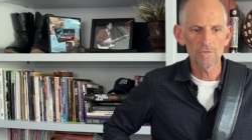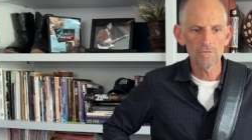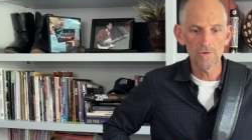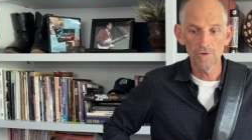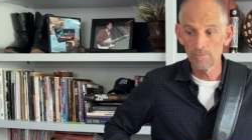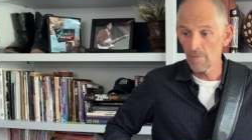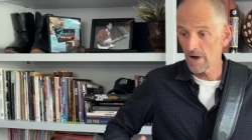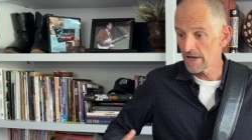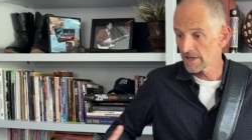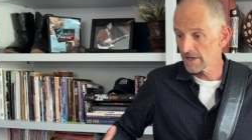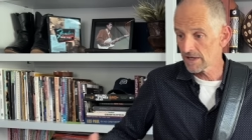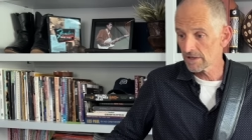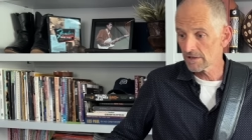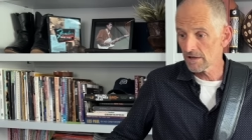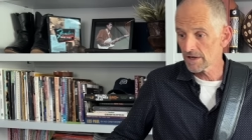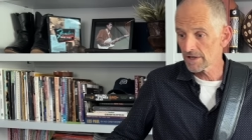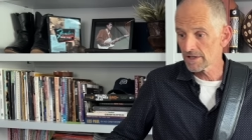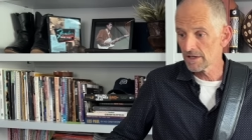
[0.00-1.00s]
you might get
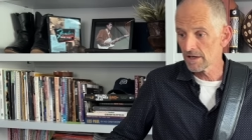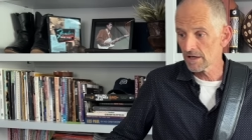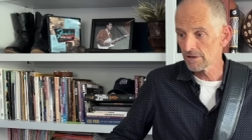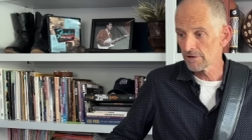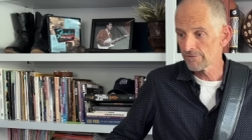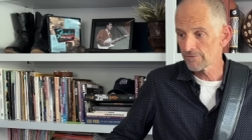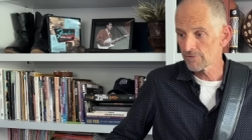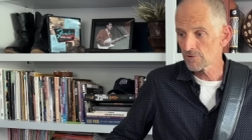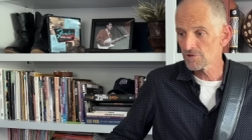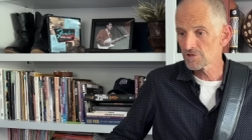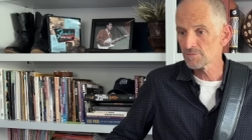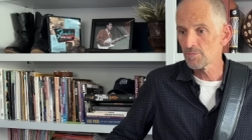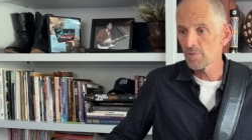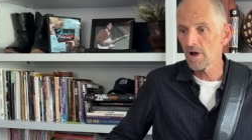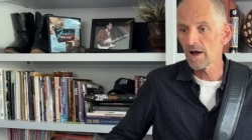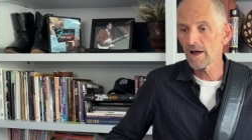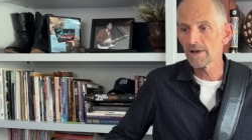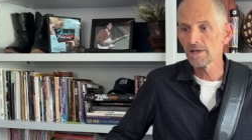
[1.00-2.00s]
lucky on the first
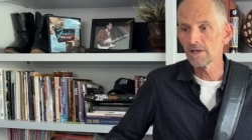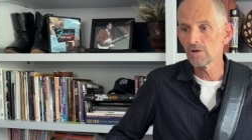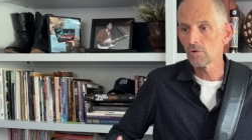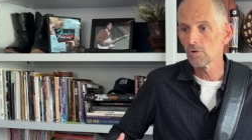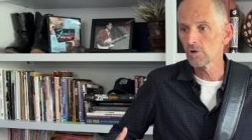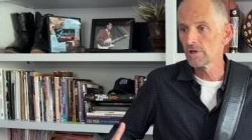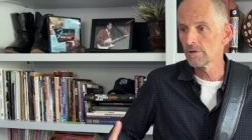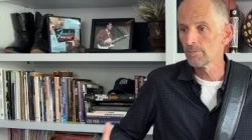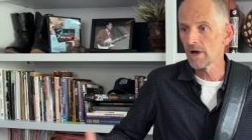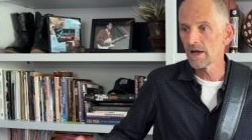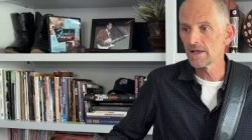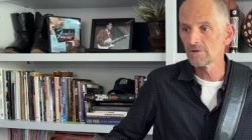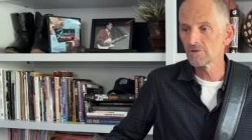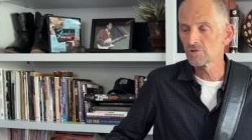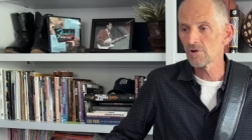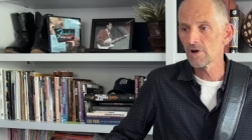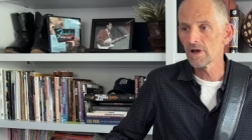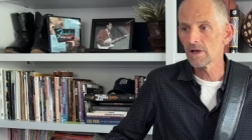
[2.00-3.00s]
body or you might
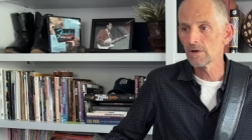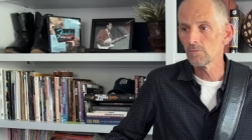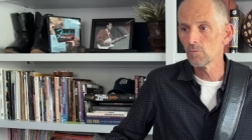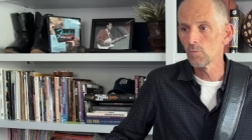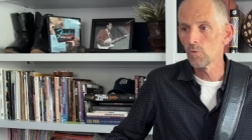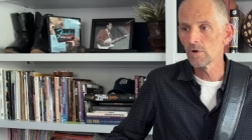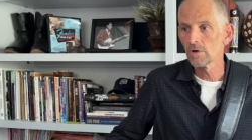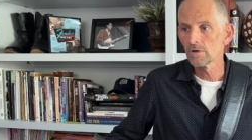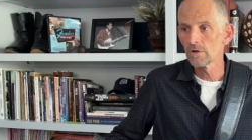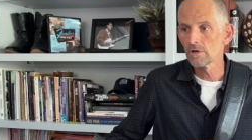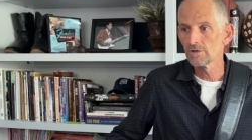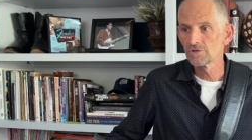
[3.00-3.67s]
try one,